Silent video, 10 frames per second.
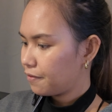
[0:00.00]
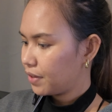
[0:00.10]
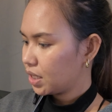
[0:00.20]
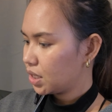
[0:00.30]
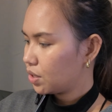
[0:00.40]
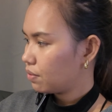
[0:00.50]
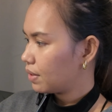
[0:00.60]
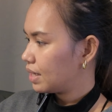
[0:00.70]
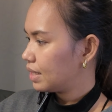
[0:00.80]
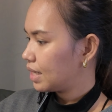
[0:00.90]
fixed
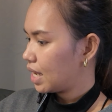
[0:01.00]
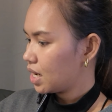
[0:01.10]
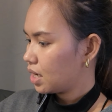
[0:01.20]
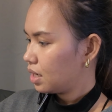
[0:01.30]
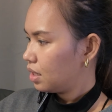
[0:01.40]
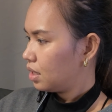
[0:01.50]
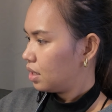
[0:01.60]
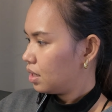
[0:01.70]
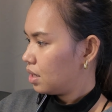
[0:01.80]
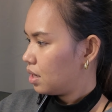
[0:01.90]
ring set,
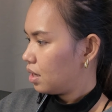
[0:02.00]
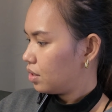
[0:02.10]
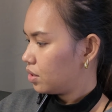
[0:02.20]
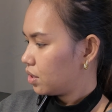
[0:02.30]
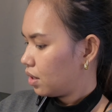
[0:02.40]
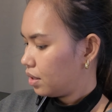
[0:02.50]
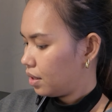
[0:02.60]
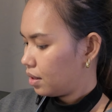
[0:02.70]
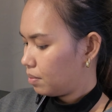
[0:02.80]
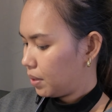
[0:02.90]

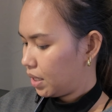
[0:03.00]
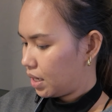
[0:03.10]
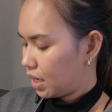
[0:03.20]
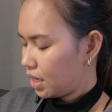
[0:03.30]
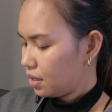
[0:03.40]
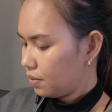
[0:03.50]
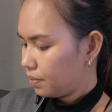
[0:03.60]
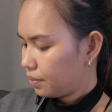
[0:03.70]
installing the bidet,